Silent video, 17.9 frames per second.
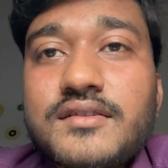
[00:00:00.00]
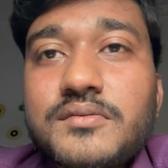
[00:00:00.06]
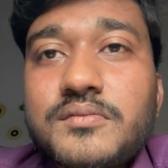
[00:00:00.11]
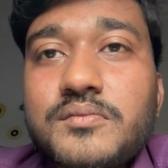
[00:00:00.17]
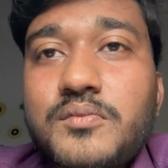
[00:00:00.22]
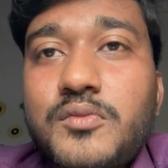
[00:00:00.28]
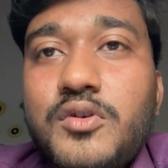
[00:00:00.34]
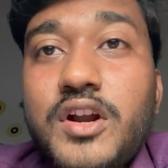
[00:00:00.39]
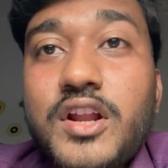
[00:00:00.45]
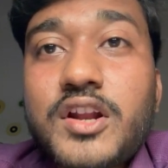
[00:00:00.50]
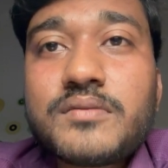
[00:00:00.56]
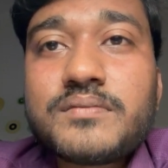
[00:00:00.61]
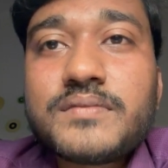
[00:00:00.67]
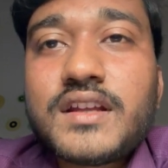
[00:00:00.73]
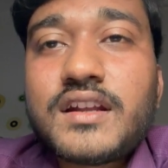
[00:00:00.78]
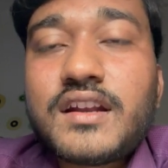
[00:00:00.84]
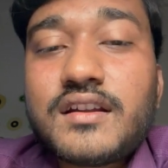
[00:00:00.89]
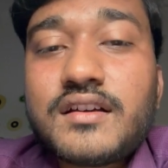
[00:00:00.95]
border of
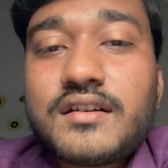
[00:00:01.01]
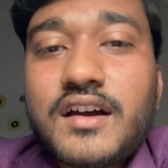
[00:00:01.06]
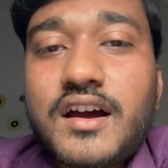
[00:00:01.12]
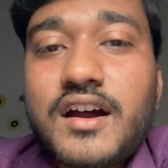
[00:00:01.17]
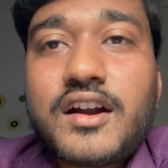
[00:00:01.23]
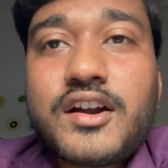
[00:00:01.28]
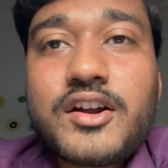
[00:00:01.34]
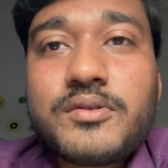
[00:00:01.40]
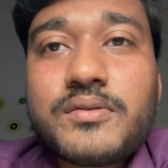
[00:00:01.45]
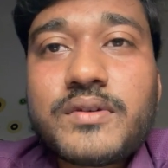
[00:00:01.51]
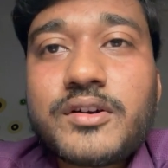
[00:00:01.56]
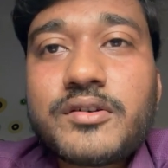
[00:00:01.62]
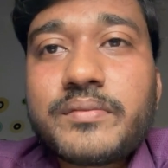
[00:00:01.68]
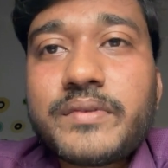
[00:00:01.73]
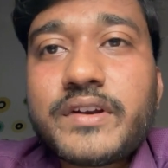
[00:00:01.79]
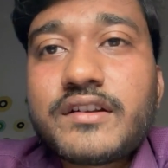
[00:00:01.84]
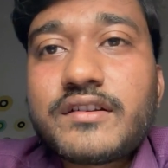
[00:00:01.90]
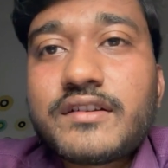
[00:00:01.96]
the heart you cannot
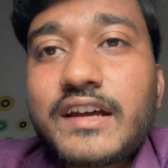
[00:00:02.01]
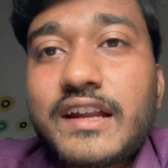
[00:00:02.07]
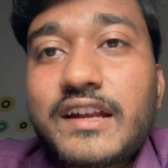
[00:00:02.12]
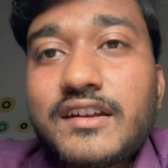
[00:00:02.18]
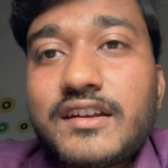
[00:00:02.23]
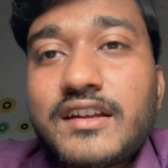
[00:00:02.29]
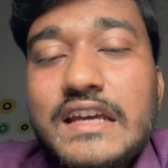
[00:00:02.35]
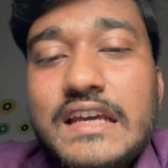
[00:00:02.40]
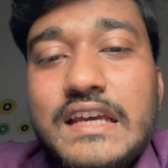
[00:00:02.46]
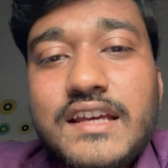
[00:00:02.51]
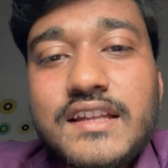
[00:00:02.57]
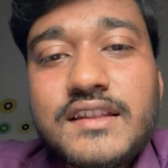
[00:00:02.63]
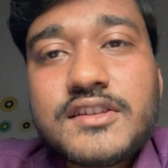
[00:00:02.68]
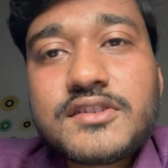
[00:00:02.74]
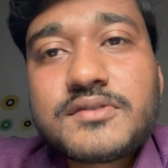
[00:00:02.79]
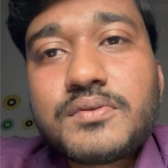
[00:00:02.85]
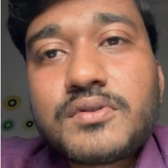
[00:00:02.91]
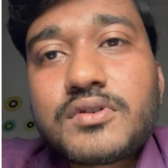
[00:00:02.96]
make it. And in
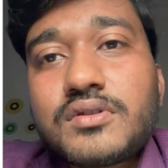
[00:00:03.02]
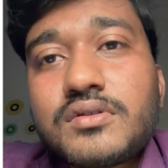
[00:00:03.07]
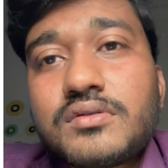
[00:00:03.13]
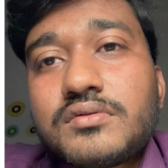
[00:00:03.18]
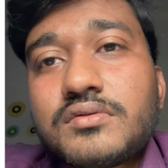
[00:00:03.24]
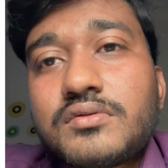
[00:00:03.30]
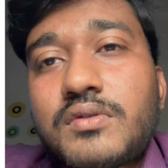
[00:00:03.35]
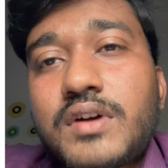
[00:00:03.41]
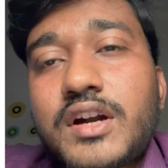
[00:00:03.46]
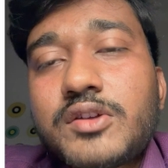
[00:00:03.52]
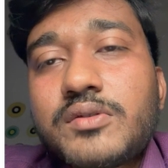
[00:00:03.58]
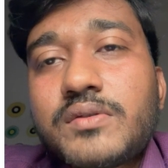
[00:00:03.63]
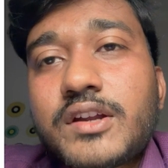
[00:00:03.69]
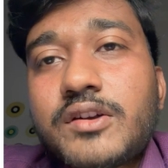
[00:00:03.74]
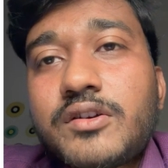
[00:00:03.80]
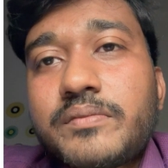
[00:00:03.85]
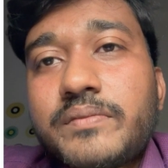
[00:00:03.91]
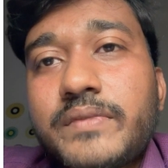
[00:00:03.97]
this photo what you
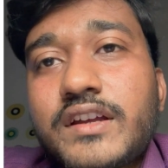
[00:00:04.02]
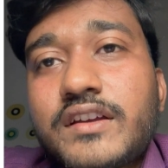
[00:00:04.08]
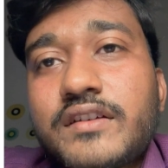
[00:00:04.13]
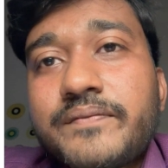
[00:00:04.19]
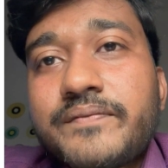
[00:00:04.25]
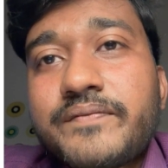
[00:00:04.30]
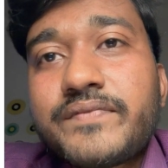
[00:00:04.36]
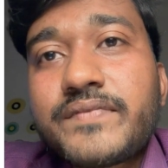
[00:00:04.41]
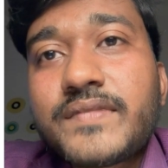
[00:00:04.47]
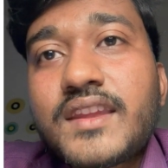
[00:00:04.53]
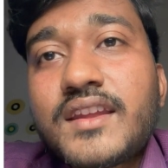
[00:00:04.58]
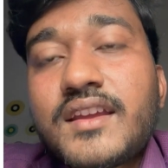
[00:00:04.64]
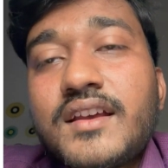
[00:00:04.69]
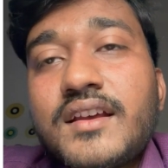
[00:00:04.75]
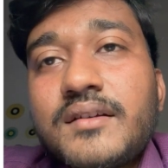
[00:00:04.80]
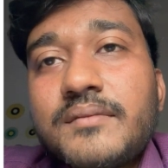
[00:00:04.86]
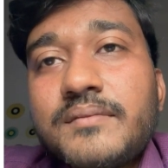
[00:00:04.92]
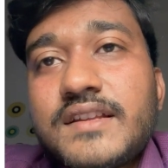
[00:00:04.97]
cannot make,
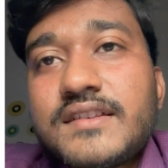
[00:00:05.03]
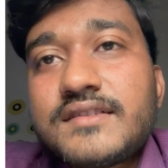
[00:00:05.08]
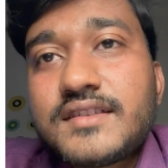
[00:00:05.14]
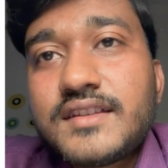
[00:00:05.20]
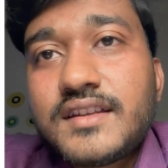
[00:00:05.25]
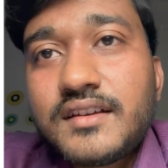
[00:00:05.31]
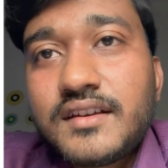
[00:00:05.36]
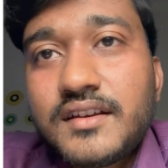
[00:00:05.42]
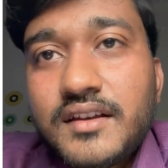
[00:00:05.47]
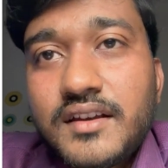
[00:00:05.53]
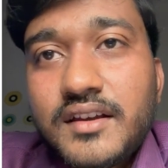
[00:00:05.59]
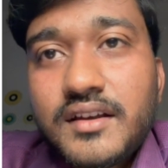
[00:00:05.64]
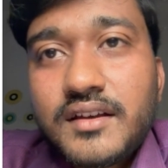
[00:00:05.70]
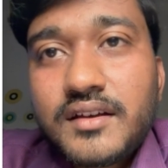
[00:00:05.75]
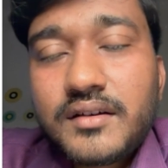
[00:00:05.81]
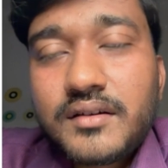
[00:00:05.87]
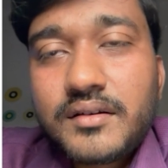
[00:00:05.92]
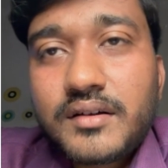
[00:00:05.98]
please see,
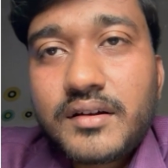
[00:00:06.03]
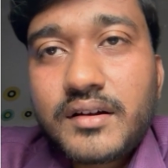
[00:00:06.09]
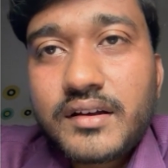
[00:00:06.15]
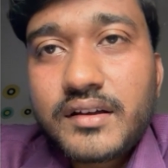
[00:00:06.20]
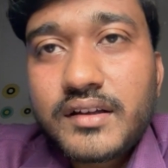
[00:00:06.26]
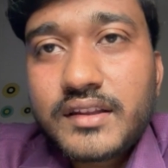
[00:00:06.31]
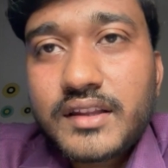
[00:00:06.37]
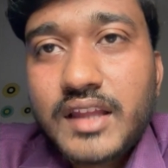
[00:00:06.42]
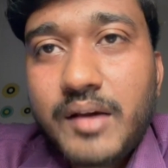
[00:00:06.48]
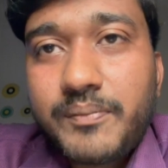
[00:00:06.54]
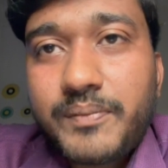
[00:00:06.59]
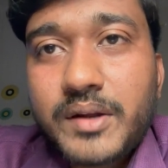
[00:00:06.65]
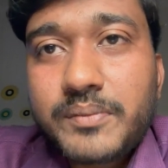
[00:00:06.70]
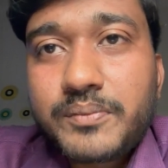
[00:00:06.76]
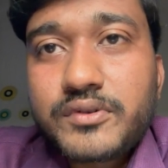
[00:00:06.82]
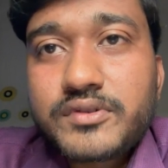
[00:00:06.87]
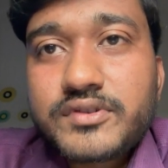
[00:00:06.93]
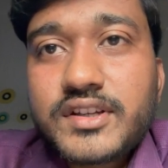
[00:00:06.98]
in the upper
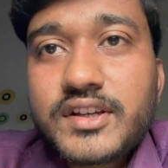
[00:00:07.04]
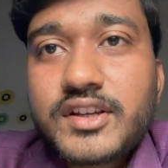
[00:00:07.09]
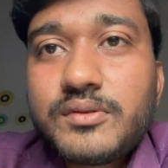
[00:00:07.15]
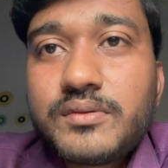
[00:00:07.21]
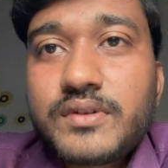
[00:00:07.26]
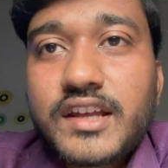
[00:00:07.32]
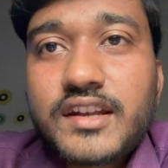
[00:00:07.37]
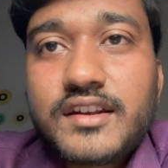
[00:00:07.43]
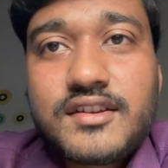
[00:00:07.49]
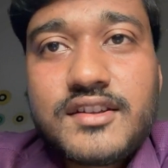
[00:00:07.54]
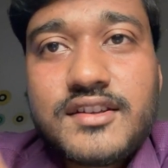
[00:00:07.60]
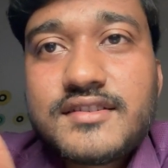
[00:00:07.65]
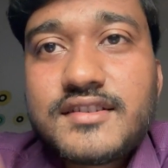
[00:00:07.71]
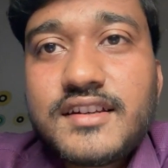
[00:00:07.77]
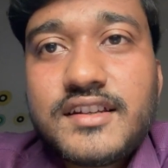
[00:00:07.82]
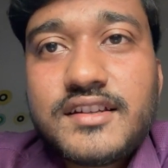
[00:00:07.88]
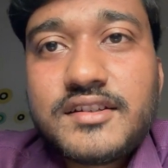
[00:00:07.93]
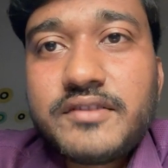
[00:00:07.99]
portion you can
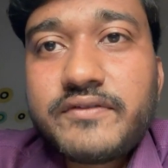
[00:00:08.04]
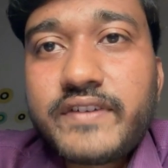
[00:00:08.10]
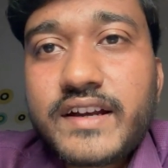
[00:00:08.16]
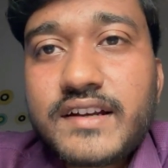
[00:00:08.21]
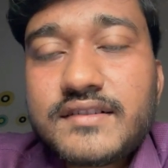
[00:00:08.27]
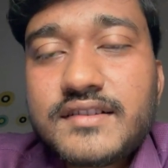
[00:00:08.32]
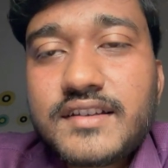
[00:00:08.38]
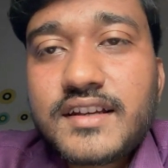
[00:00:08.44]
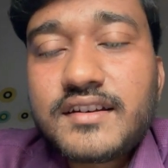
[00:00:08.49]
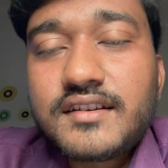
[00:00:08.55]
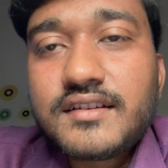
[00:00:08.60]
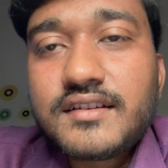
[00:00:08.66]
easily differentiate,